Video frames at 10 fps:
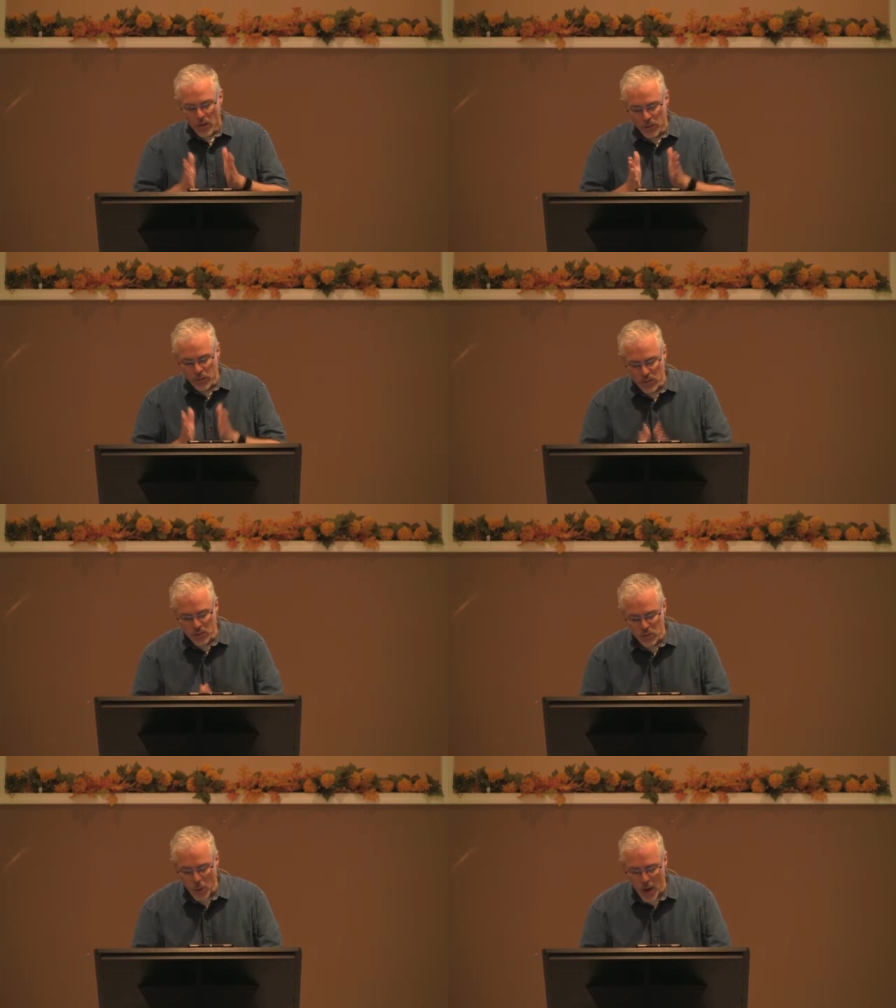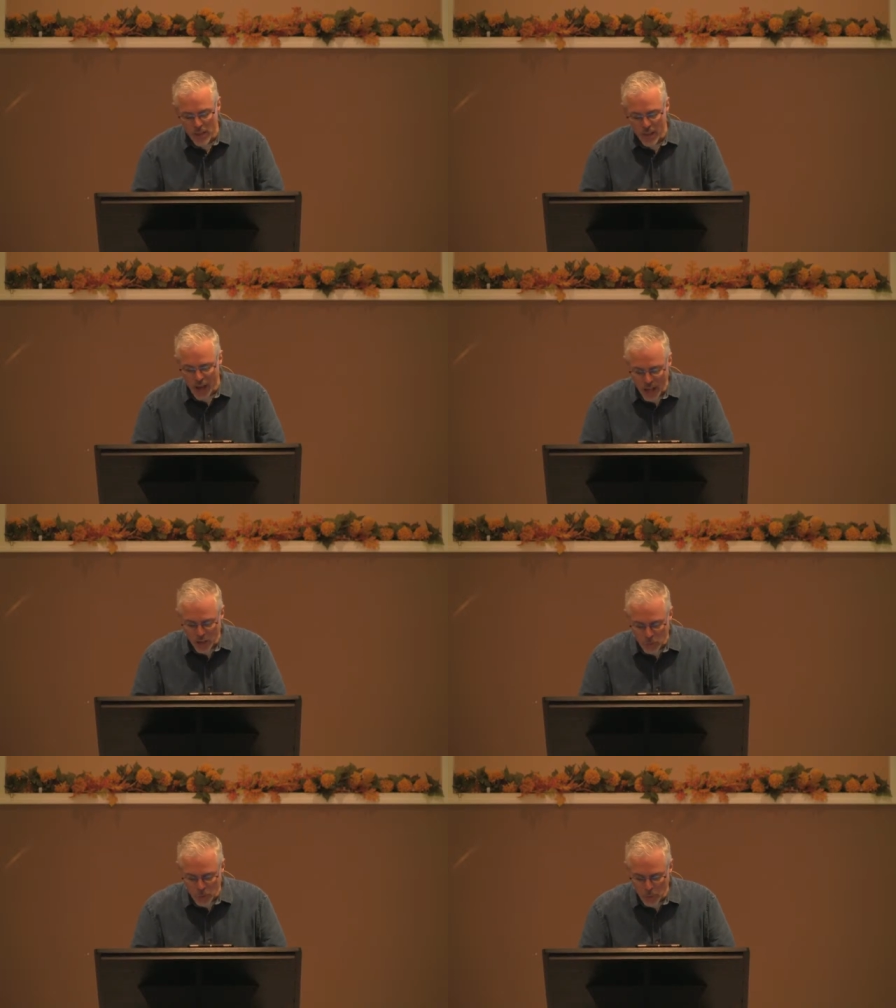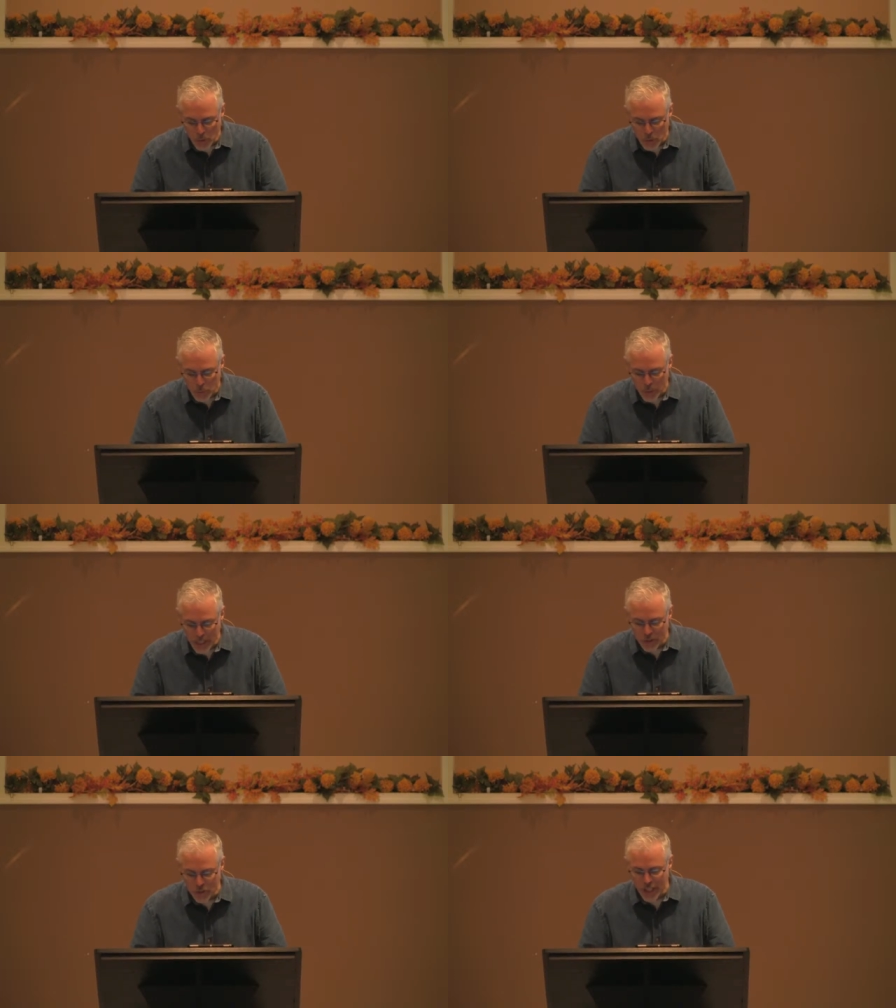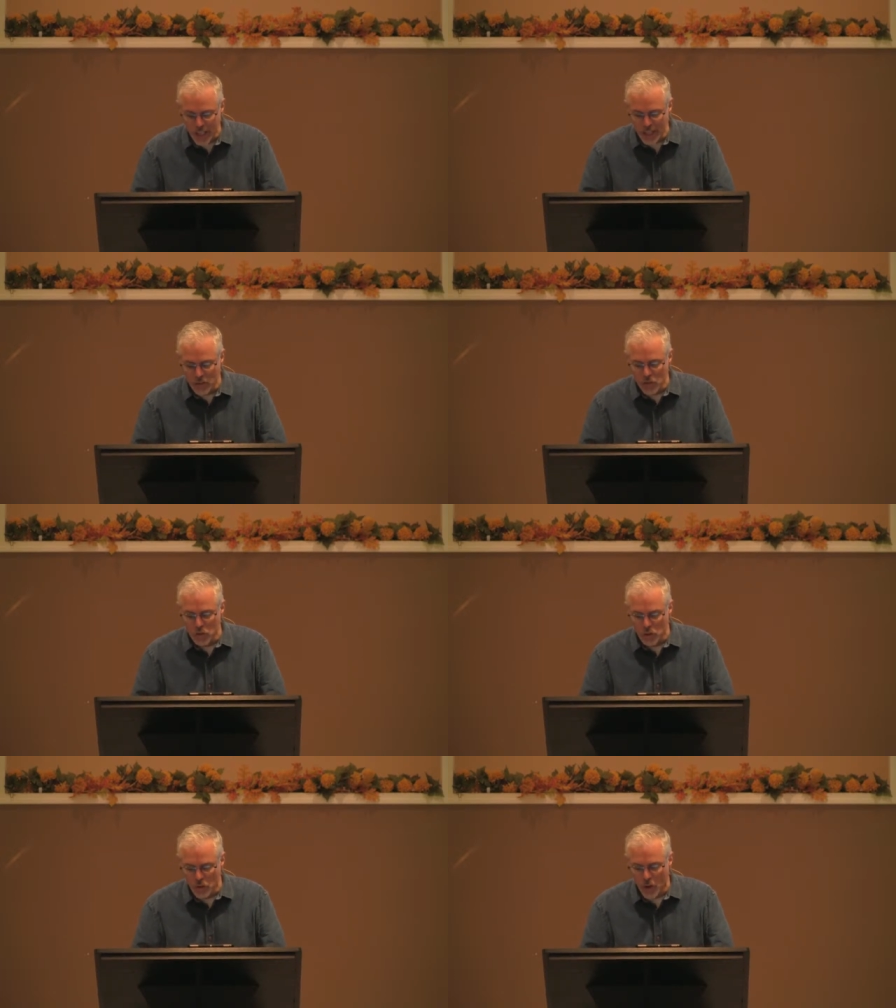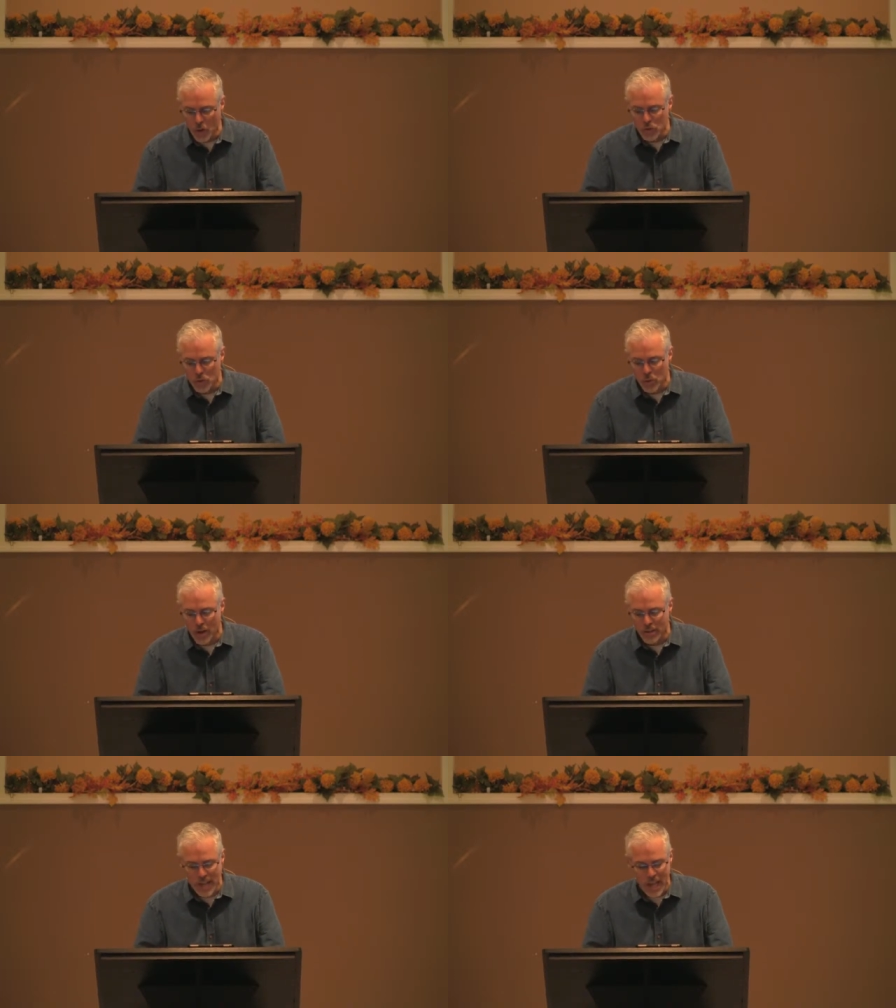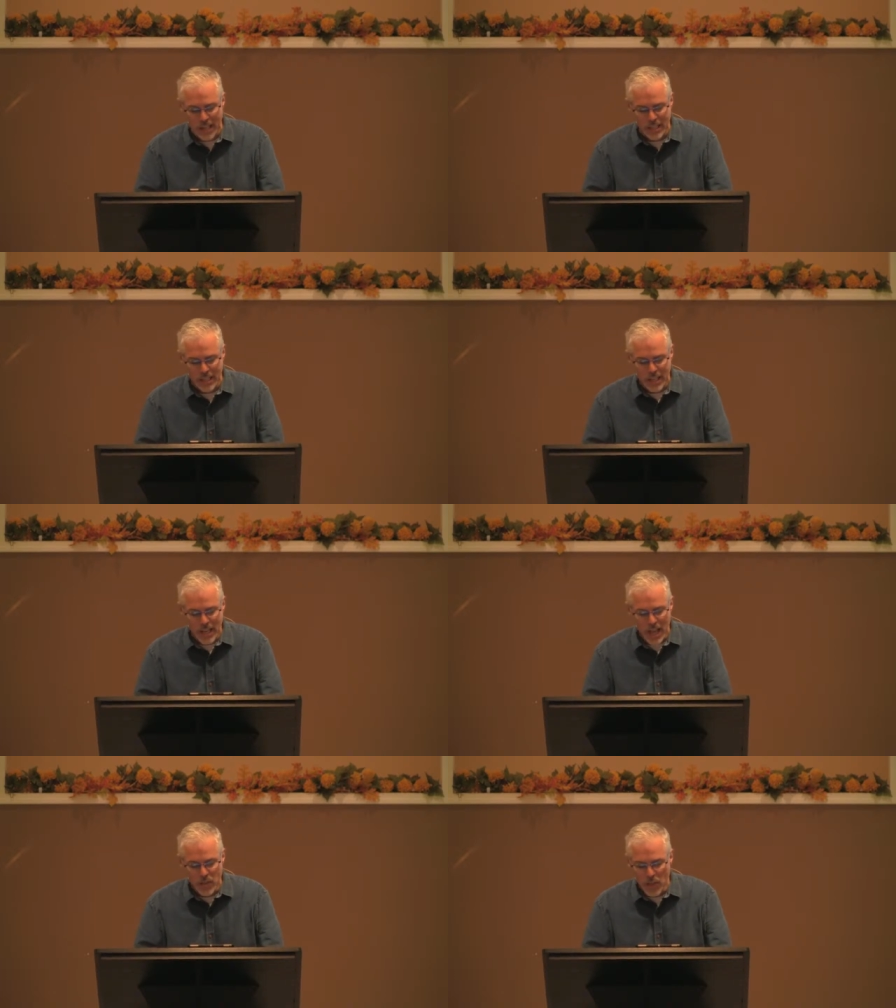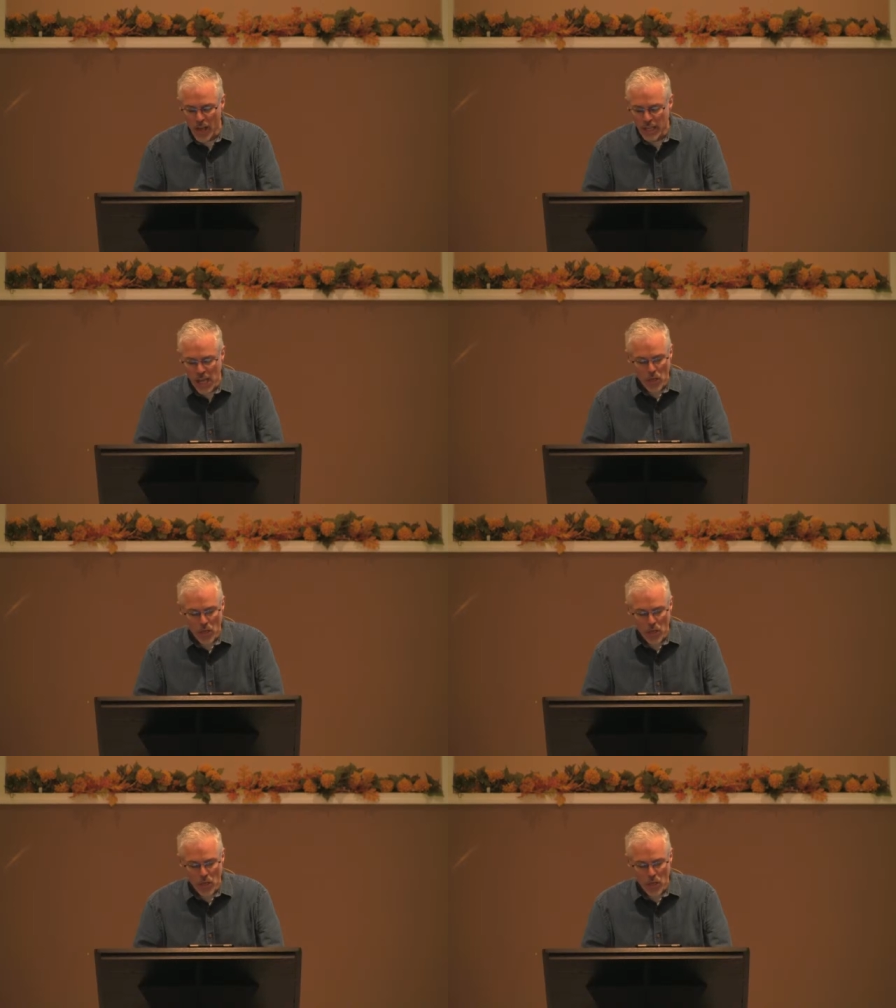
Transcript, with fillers: For this is why the gospel was preached even to those who are dead, and that.